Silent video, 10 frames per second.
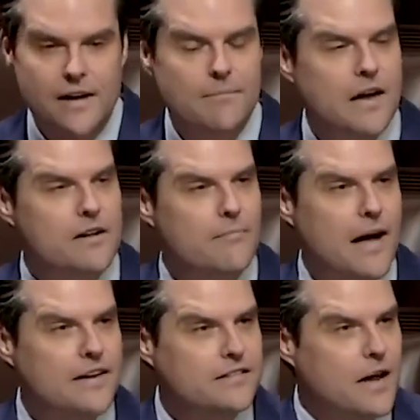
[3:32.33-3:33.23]
many of
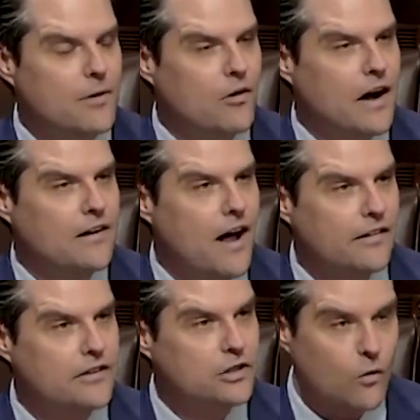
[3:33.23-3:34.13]
my Democrat
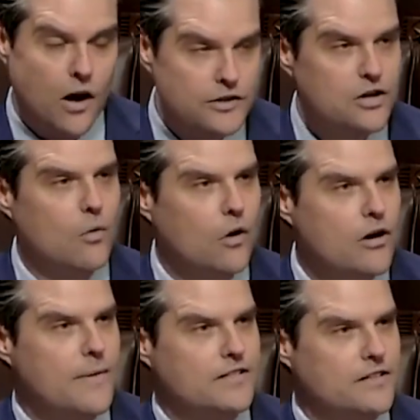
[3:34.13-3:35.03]
colleagues who are also worried
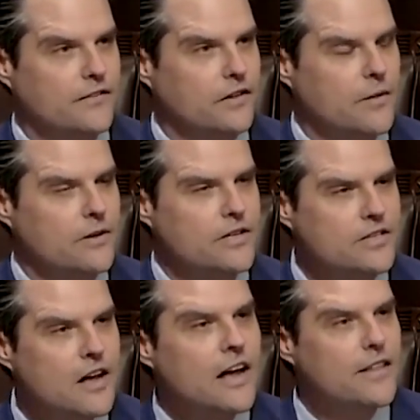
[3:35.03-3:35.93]
about civil liberties.